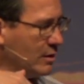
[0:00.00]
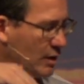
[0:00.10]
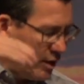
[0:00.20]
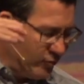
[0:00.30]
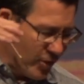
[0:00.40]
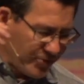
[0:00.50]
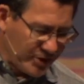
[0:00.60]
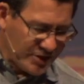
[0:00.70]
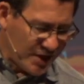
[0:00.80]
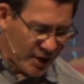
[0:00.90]
of what their
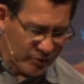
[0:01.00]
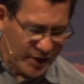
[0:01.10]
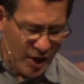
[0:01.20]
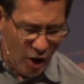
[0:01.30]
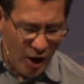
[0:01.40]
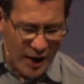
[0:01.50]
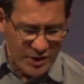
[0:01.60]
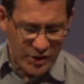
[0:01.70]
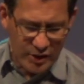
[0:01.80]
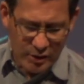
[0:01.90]
integrity ought to
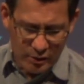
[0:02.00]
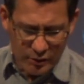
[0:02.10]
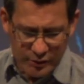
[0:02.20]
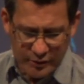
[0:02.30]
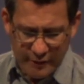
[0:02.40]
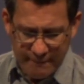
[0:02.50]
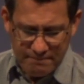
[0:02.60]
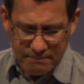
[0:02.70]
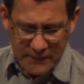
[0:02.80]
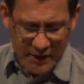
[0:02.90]
include.
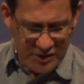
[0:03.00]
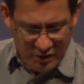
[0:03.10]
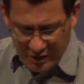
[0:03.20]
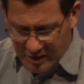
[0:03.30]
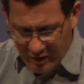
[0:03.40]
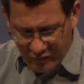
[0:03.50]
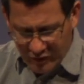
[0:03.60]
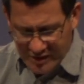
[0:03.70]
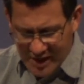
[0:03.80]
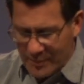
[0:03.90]
He starts off, for
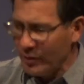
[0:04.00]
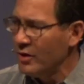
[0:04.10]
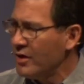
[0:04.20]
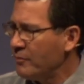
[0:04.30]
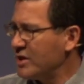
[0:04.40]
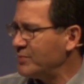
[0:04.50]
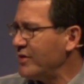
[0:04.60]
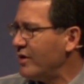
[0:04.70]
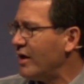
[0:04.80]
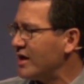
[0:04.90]
example, must be the
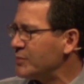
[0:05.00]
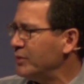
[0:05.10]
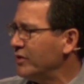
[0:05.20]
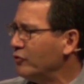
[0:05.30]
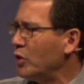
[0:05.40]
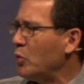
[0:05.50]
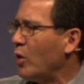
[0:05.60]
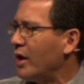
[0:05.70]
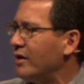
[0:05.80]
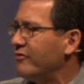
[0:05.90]
husband of one
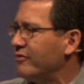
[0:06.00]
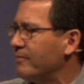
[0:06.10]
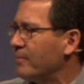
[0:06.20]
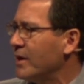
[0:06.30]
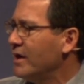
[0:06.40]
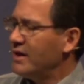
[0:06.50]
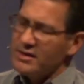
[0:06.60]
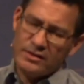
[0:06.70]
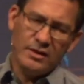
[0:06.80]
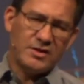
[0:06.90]
wife. He
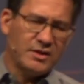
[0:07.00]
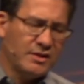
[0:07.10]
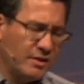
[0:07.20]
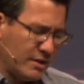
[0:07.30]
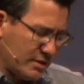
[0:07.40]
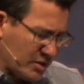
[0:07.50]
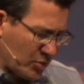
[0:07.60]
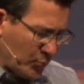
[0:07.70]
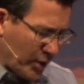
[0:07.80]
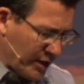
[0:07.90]
says, listen, this is the
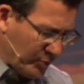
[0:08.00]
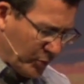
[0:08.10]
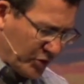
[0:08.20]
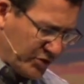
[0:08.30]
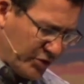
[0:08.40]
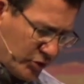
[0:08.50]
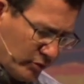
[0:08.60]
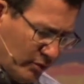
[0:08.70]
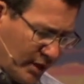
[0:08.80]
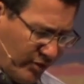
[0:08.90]
kind of person that you're
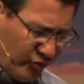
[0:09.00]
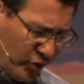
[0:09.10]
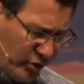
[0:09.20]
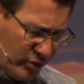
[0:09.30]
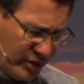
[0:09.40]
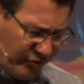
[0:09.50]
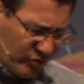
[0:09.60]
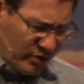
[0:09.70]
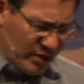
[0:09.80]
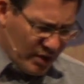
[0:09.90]
looking for. You're looking
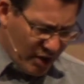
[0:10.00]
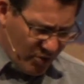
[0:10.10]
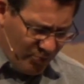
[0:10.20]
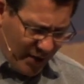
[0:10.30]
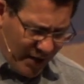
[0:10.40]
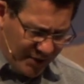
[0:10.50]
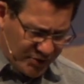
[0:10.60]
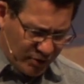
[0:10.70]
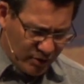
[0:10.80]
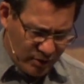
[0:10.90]
for a
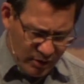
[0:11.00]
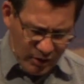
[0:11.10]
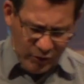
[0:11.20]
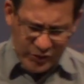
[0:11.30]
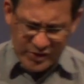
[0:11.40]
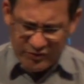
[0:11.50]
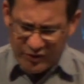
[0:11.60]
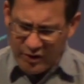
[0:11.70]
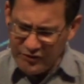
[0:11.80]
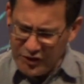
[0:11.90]
pastor who's
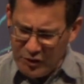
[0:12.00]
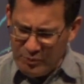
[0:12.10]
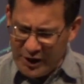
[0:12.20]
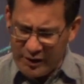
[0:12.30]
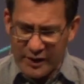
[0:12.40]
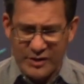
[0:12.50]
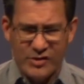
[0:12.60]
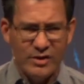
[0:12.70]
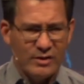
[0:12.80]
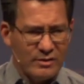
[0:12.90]
involved in a marriage
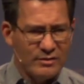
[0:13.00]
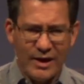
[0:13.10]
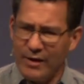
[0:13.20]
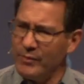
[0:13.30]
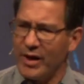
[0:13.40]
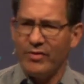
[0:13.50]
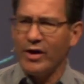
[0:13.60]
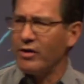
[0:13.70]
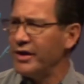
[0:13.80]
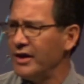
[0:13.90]
that, man, they
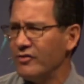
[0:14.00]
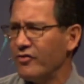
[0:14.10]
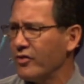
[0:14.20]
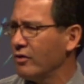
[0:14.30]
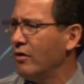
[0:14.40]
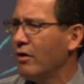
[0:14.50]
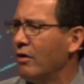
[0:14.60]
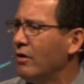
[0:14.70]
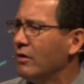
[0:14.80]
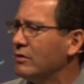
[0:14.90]
are in it for the long haul.